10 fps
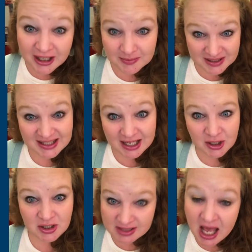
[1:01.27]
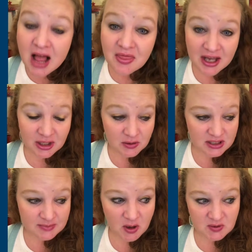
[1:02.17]
standards that you are
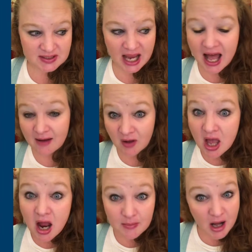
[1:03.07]
supposed to have. I'm